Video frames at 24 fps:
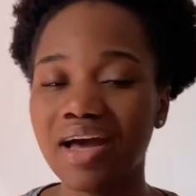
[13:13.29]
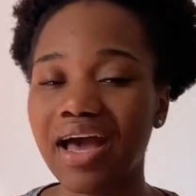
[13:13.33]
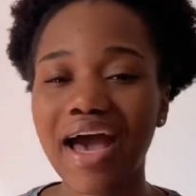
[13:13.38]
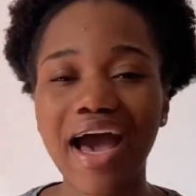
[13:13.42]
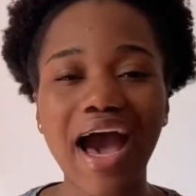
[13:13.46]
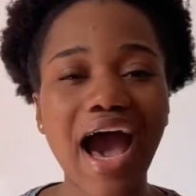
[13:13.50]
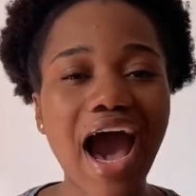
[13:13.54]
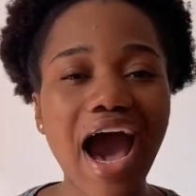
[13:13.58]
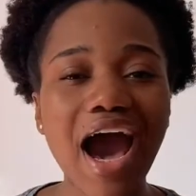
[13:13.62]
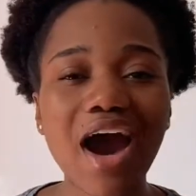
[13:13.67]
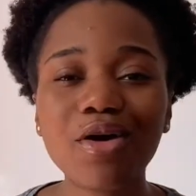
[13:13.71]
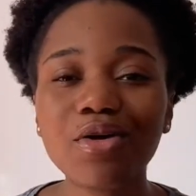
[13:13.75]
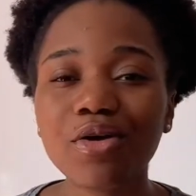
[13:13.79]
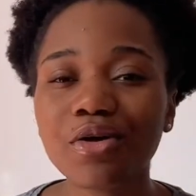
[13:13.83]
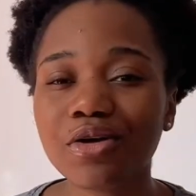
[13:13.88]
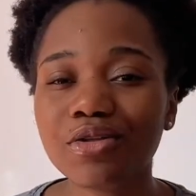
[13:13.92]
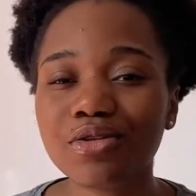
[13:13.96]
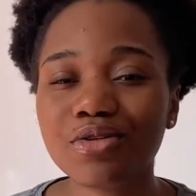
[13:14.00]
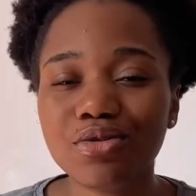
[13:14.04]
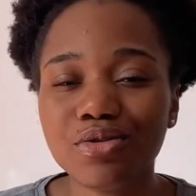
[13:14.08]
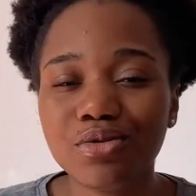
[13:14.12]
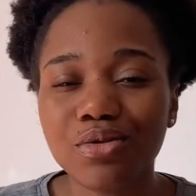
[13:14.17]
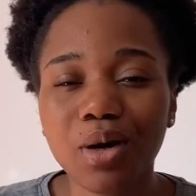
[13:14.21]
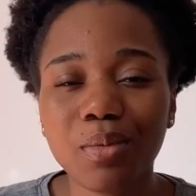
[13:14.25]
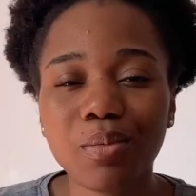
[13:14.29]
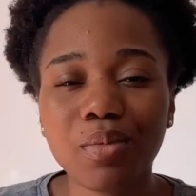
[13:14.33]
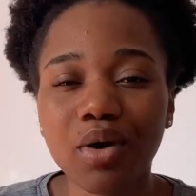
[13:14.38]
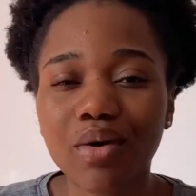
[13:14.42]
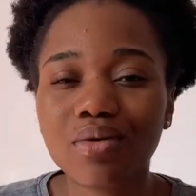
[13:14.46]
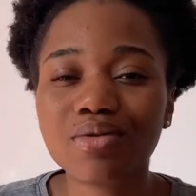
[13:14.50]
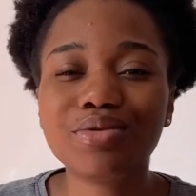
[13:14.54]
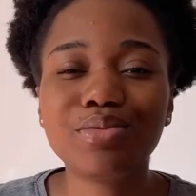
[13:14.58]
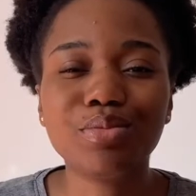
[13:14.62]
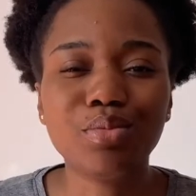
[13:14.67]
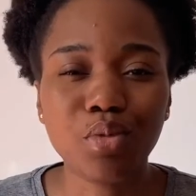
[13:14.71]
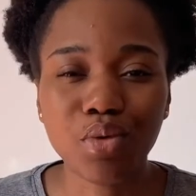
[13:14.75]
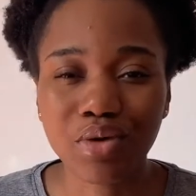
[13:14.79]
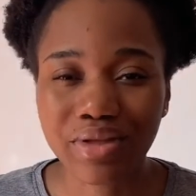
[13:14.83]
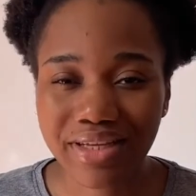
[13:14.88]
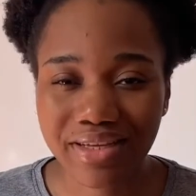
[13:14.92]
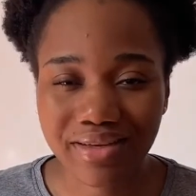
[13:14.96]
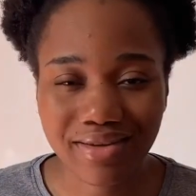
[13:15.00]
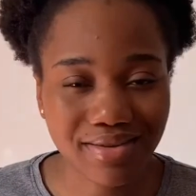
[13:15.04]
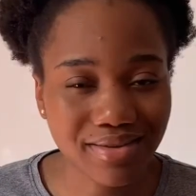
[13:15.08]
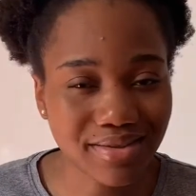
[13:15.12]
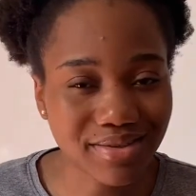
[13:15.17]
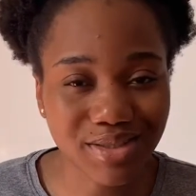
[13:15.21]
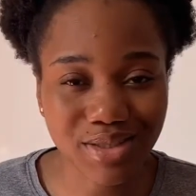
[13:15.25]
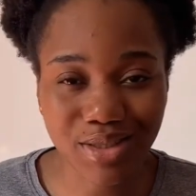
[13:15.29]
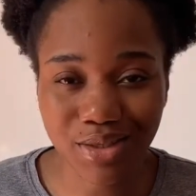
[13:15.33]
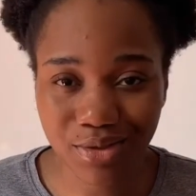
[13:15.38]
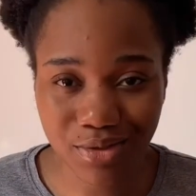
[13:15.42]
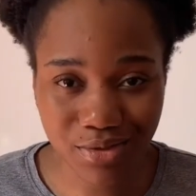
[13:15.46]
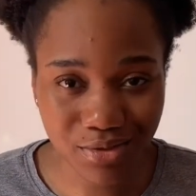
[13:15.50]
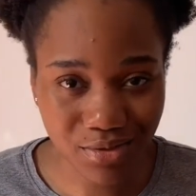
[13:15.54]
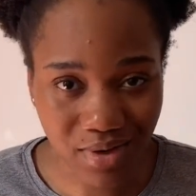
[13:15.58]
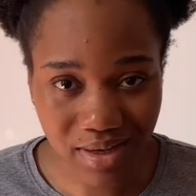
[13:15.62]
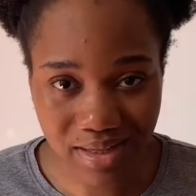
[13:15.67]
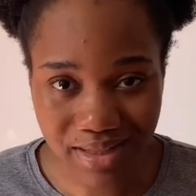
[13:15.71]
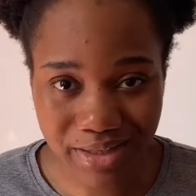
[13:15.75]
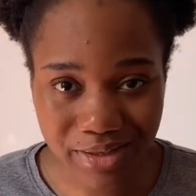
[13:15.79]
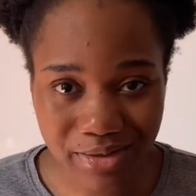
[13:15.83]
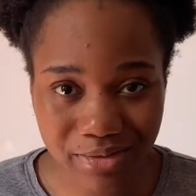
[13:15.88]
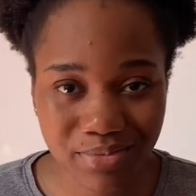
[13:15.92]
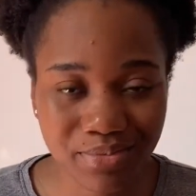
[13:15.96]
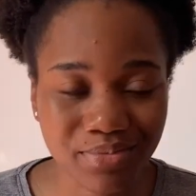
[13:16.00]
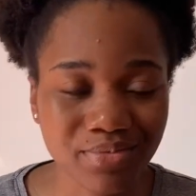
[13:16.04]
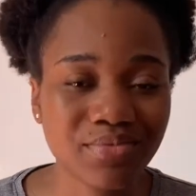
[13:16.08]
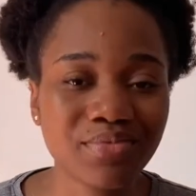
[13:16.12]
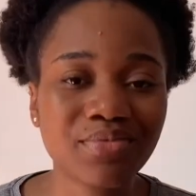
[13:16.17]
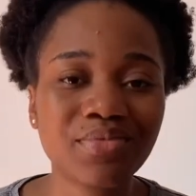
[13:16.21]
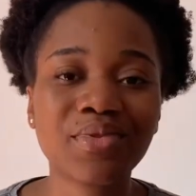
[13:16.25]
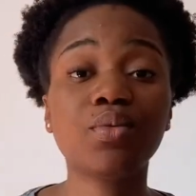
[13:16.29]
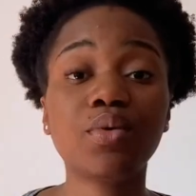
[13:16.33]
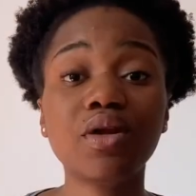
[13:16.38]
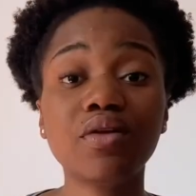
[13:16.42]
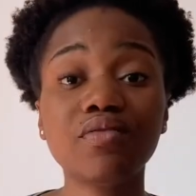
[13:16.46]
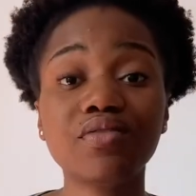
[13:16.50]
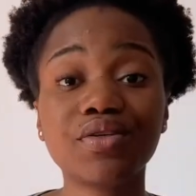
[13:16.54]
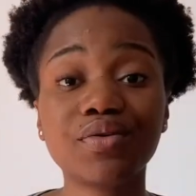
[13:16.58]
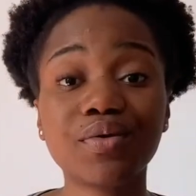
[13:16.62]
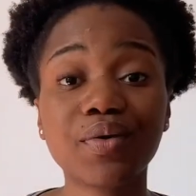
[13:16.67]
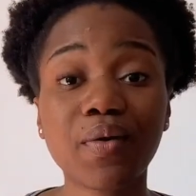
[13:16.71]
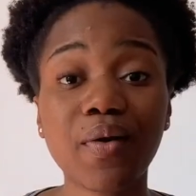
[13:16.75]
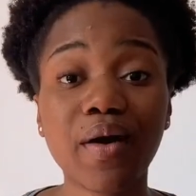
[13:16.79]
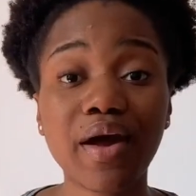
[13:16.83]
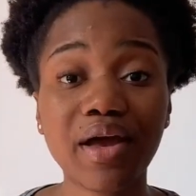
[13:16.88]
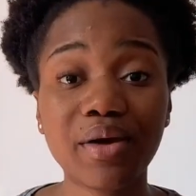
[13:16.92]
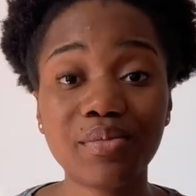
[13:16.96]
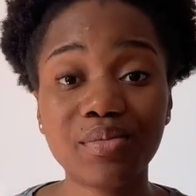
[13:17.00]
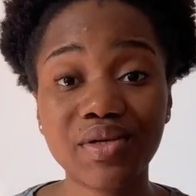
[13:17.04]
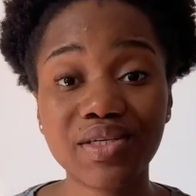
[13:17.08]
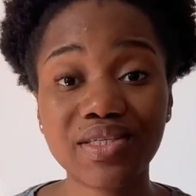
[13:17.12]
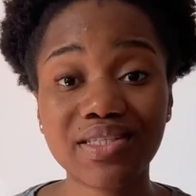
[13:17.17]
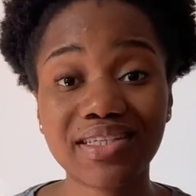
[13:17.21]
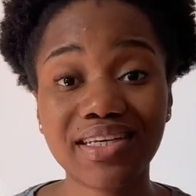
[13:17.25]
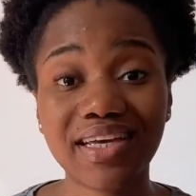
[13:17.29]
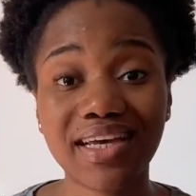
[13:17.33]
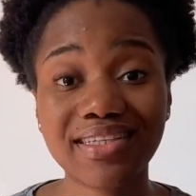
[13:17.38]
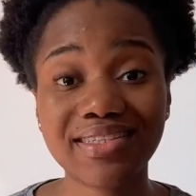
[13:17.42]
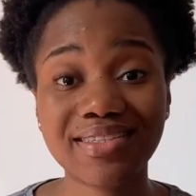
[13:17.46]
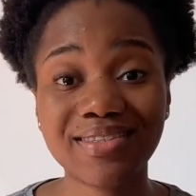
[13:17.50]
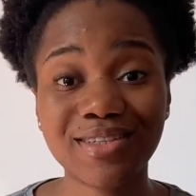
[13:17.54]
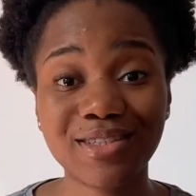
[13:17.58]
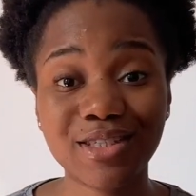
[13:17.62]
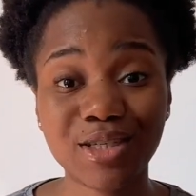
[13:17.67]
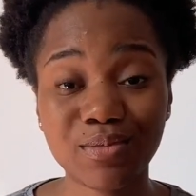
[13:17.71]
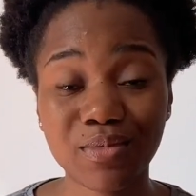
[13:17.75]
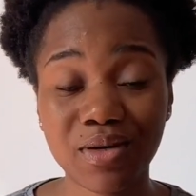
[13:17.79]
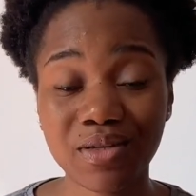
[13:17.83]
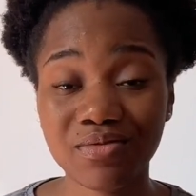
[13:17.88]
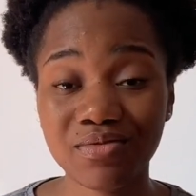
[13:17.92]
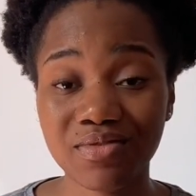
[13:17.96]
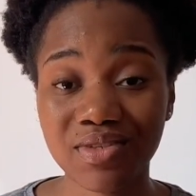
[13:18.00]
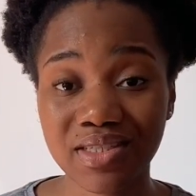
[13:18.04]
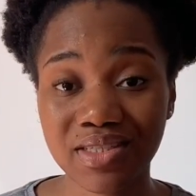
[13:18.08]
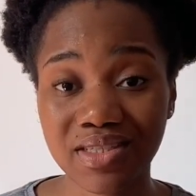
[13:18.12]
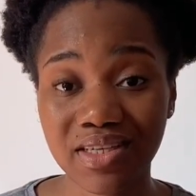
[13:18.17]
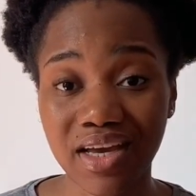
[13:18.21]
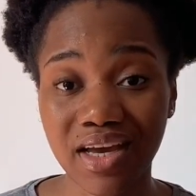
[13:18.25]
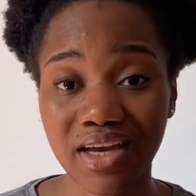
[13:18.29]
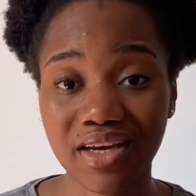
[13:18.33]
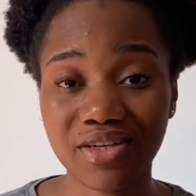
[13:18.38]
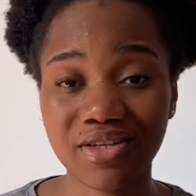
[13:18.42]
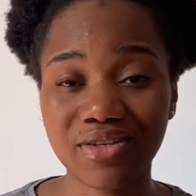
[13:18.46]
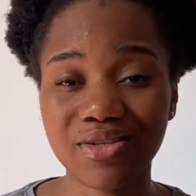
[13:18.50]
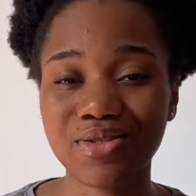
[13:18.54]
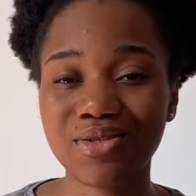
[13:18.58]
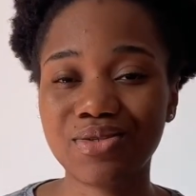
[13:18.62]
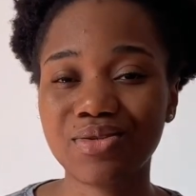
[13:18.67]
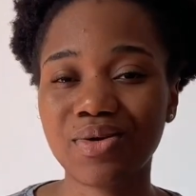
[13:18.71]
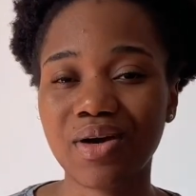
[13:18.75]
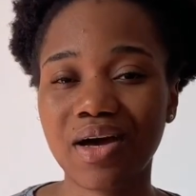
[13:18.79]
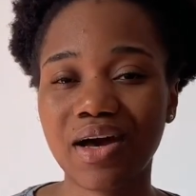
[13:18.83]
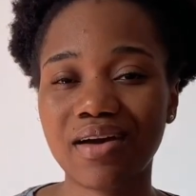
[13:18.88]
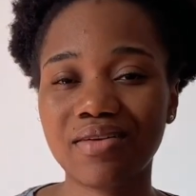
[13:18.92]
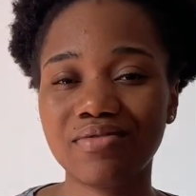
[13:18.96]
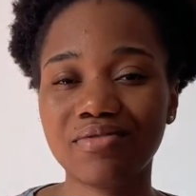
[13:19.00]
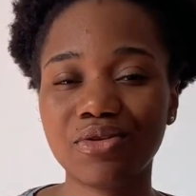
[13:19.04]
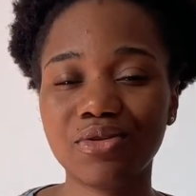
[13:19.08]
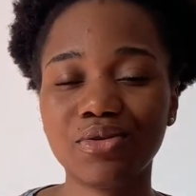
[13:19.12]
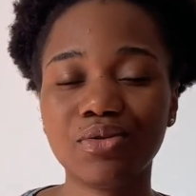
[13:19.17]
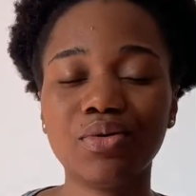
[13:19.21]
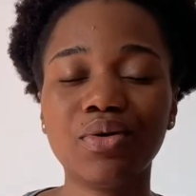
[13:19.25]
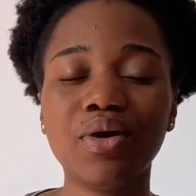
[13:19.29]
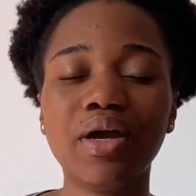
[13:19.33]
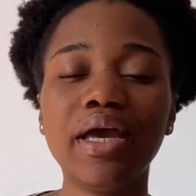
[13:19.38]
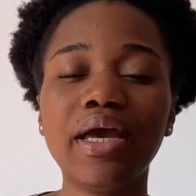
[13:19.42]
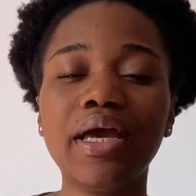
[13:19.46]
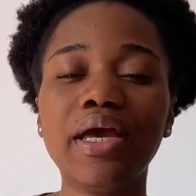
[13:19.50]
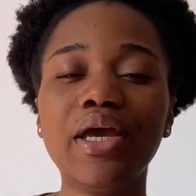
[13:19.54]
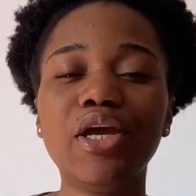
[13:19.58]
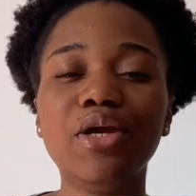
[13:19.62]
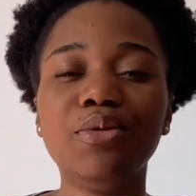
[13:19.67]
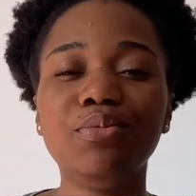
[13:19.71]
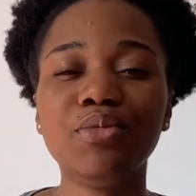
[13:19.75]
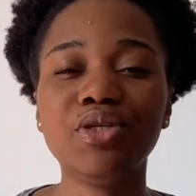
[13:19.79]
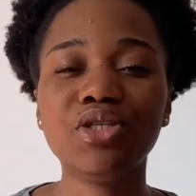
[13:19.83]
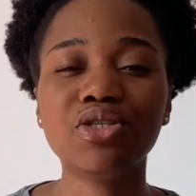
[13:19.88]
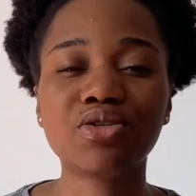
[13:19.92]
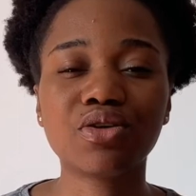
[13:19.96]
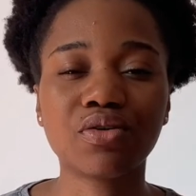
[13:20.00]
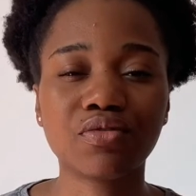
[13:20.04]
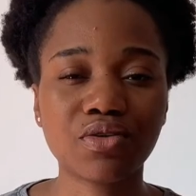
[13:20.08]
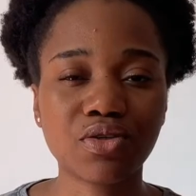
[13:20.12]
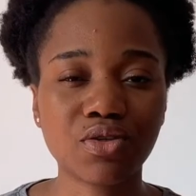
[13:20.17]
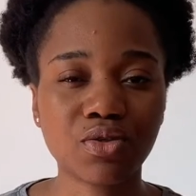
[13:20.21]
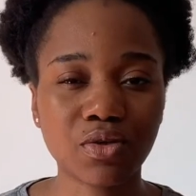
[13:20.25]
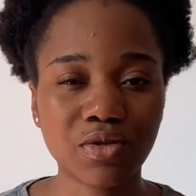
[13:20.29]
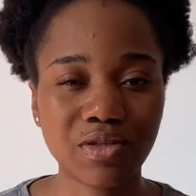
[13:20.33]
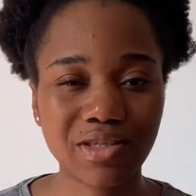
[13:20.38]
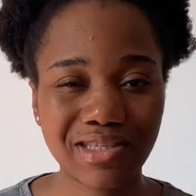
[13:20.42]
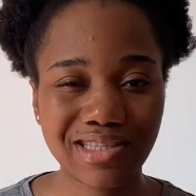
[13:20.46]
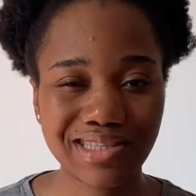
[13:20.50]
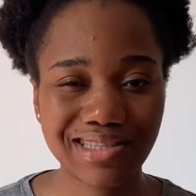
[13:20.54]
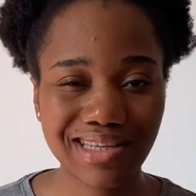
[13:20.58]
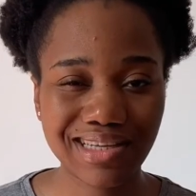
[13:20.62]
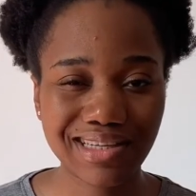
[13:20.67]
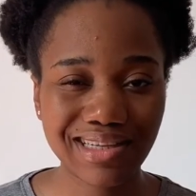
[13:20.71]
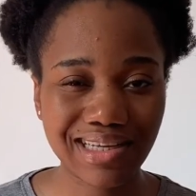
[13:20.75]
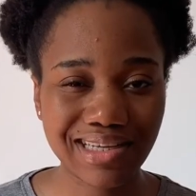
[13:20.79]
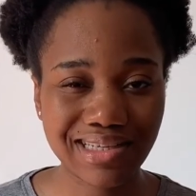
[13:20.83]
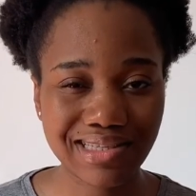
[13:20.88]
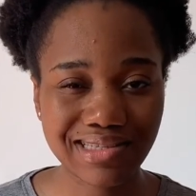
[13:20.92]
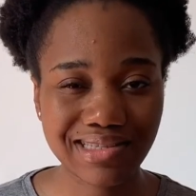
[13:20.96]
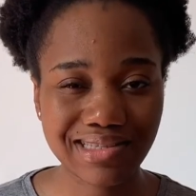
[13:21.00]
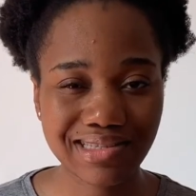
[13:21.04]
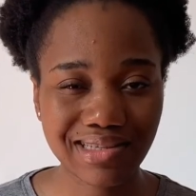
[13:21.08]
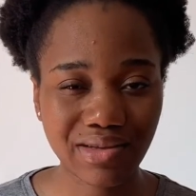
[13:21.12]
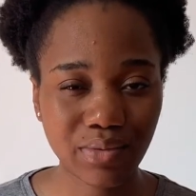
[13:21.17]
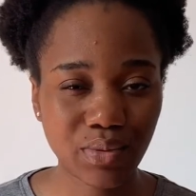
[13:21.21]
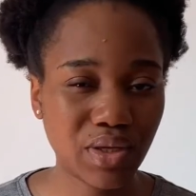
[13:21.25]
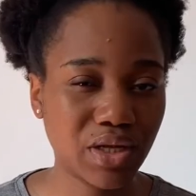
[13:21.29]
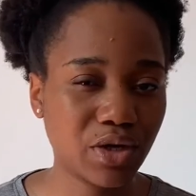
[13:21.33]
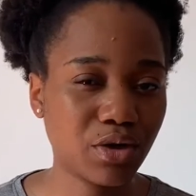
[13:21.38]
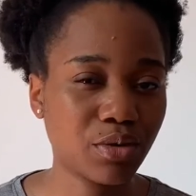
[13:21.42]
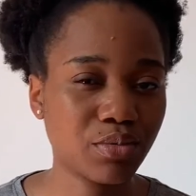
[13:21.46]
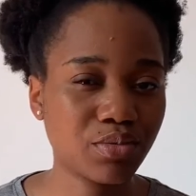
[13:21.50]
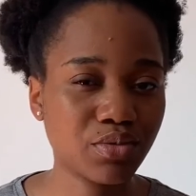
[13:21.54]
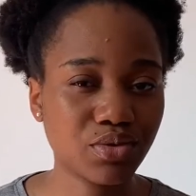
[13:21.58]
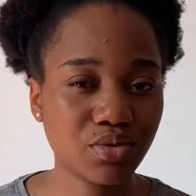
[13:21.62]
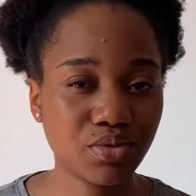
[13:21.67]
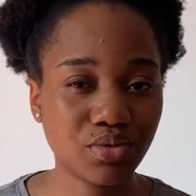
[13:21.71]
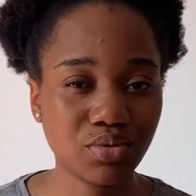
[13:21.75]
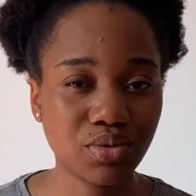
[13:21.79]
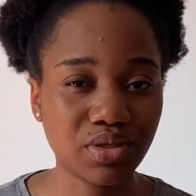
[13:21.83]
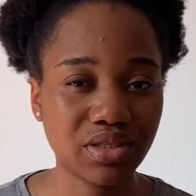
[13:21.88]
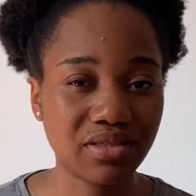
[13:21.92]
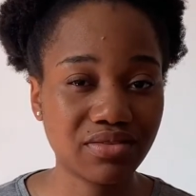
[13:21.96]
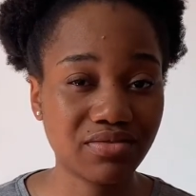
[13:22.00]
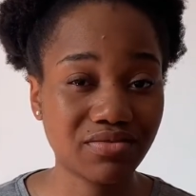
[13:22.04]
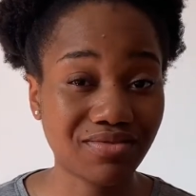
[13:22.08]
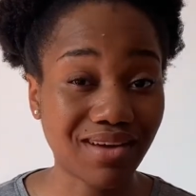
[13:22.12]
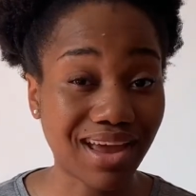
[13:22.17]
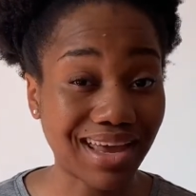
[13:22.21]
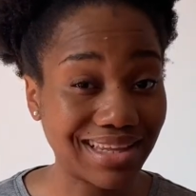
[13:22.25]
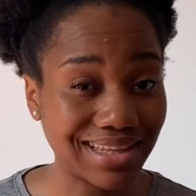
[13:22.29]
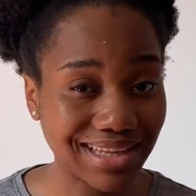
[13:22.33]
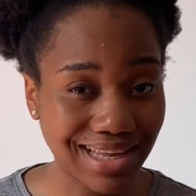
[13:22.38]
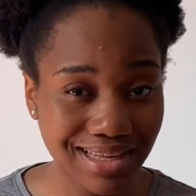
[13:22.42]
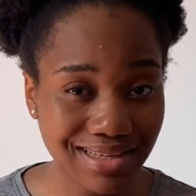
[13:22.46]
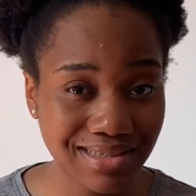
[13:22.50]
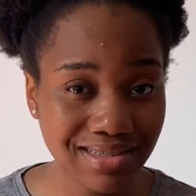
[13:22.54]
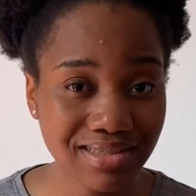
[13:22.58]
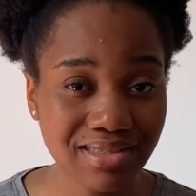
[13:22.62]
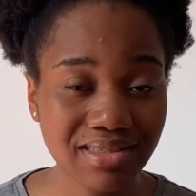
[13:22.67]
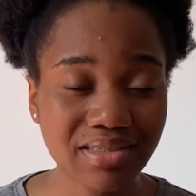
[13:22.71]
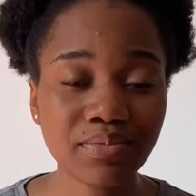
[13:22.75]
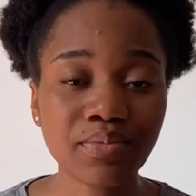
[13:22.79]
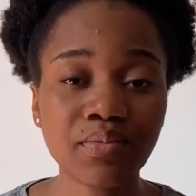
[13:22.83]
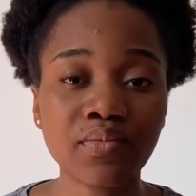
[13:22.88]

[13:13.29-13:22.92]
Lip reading: how you're going to do about money generally. One of the requirements to getting the German visa is to have a means of sustenance when it comes to do with finance.